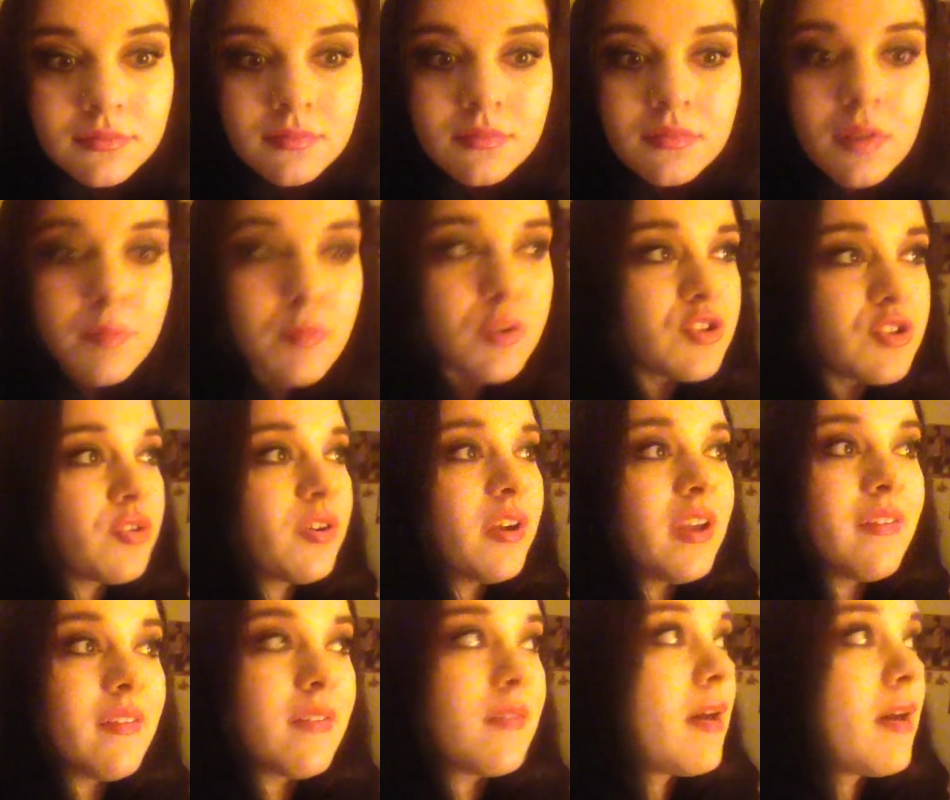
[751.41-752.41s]
The majority
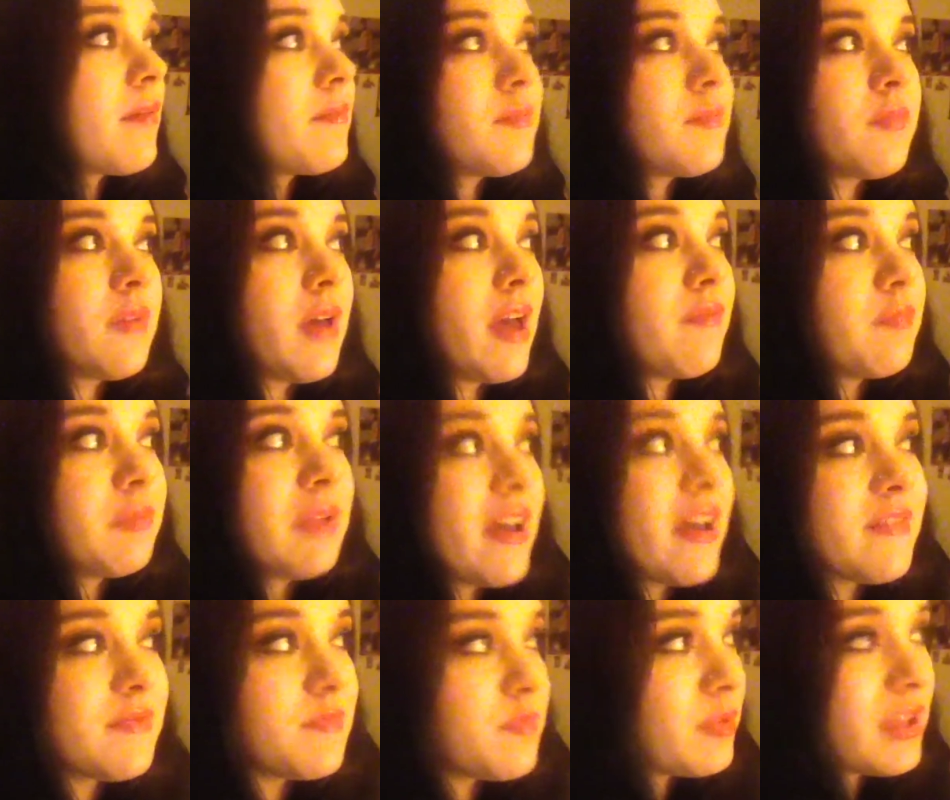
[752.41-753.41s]
of them have
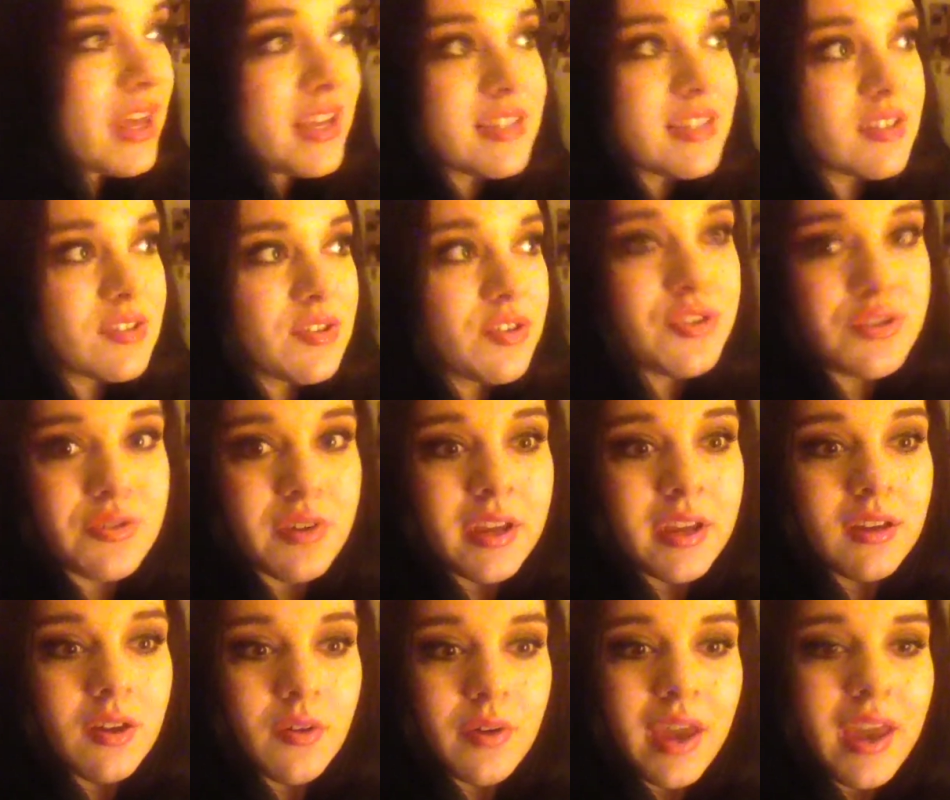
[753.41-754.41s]
plastic surgery,
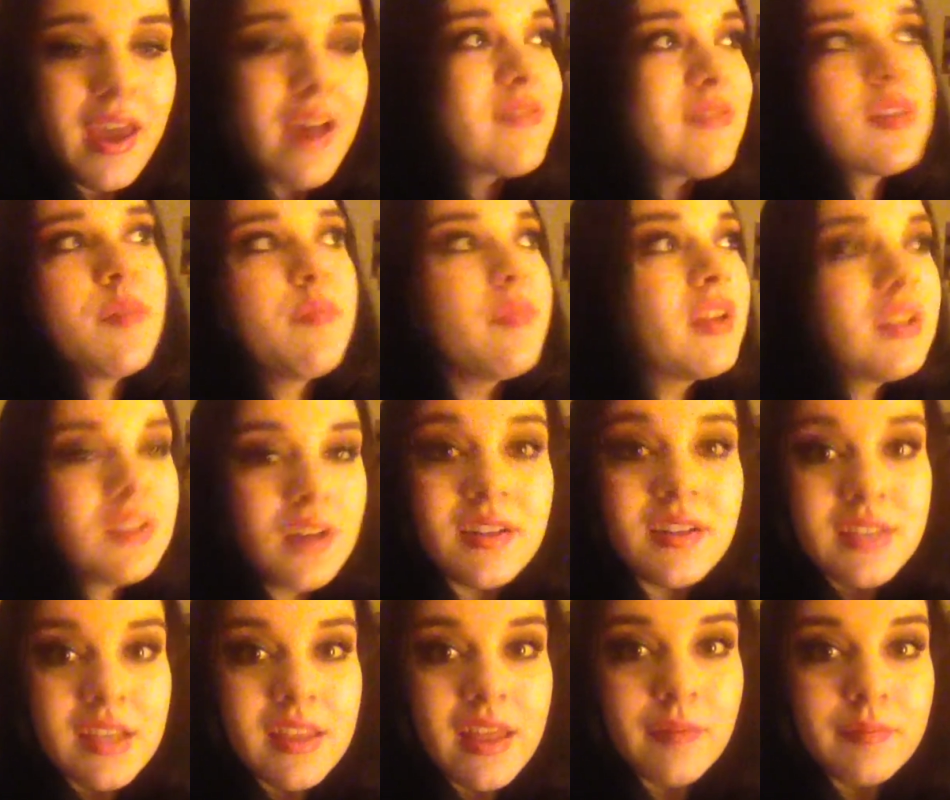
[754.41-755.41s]
okay, have something done
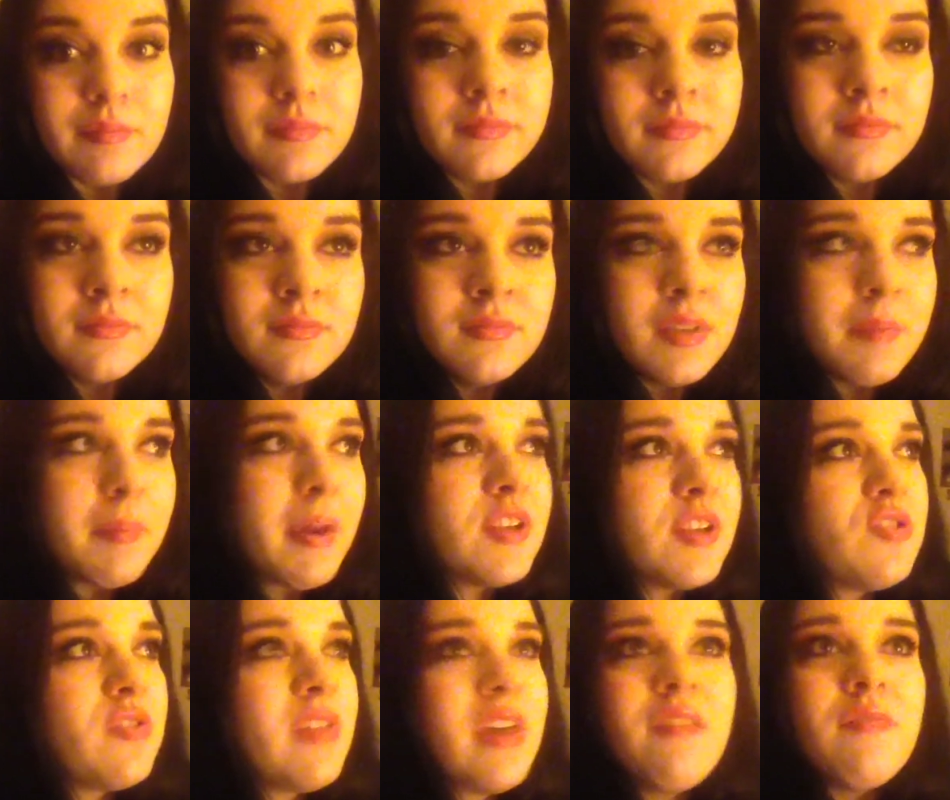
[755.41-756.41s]
to them. Mind
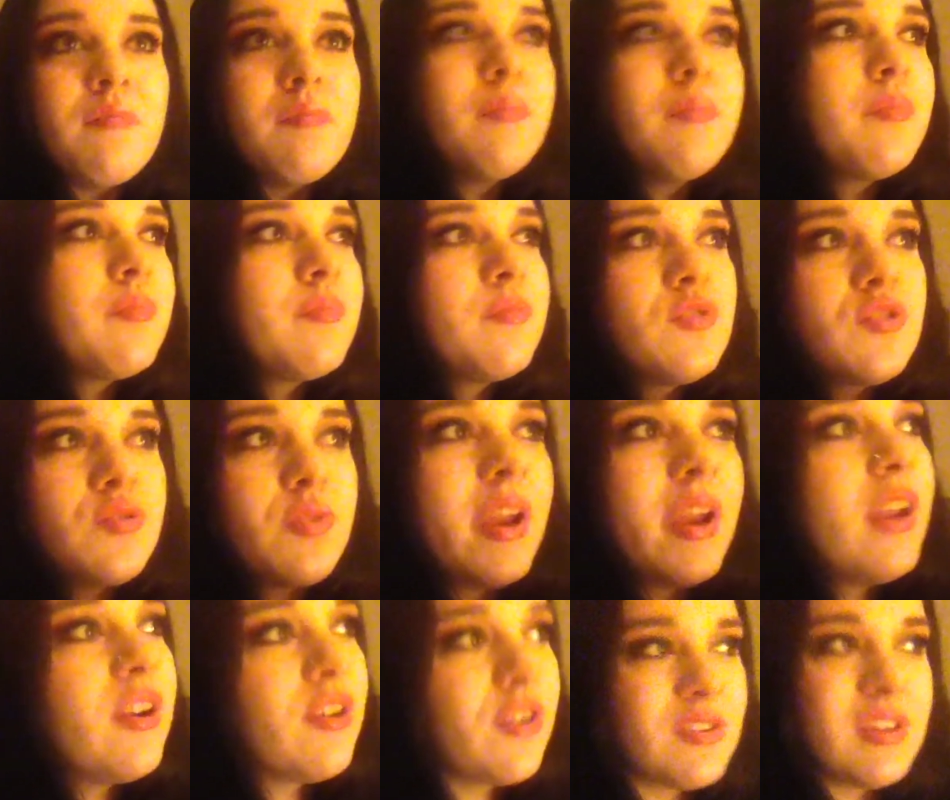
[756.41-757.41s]
you, they have
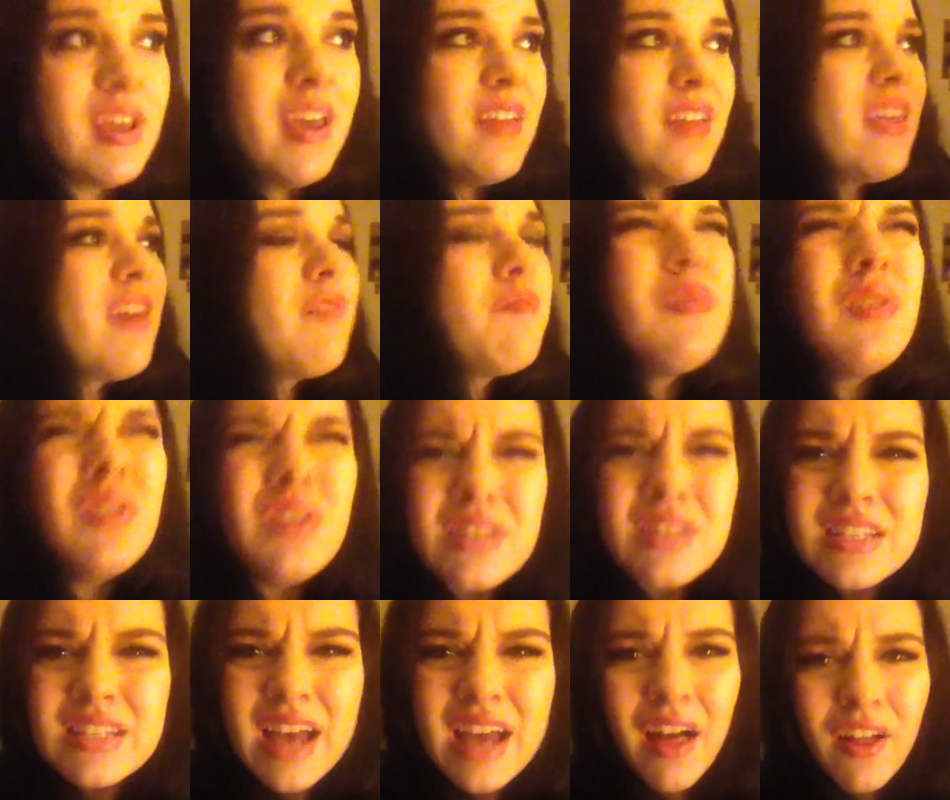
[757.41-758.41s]
trainers. They have millions
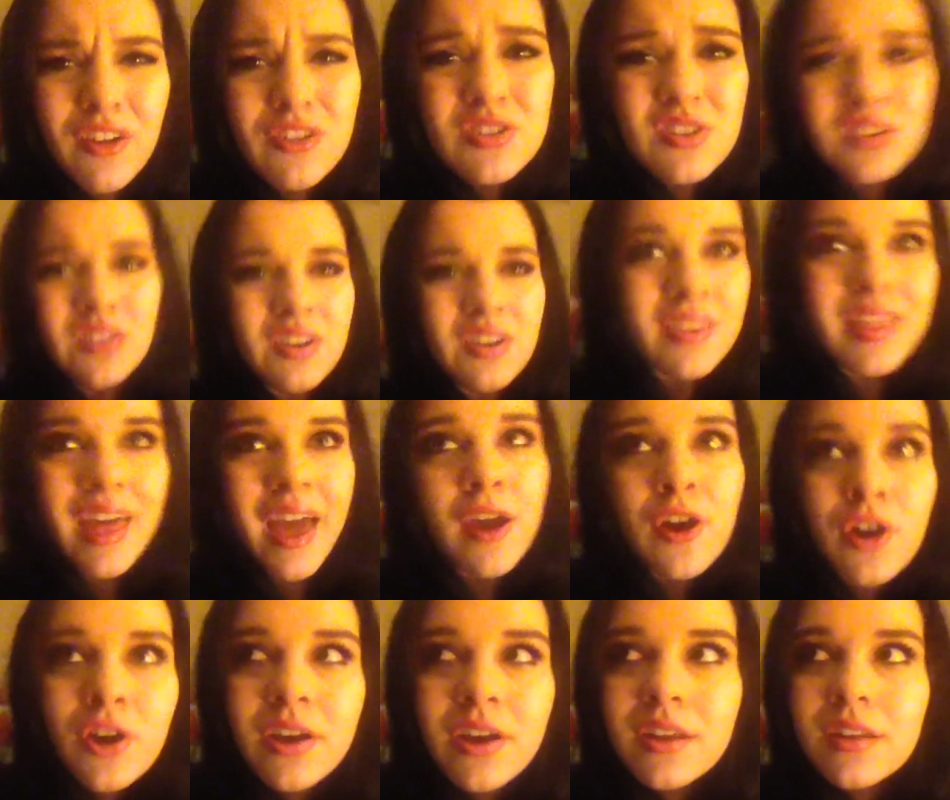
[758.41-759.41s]
of dollars to look that
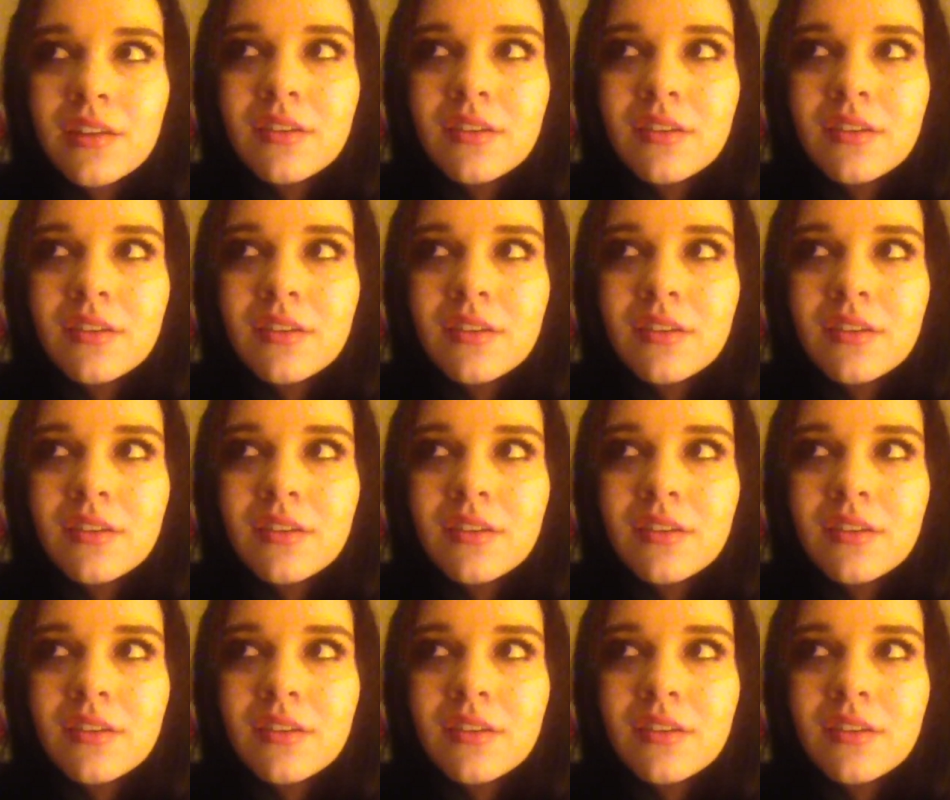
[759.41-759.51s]
good.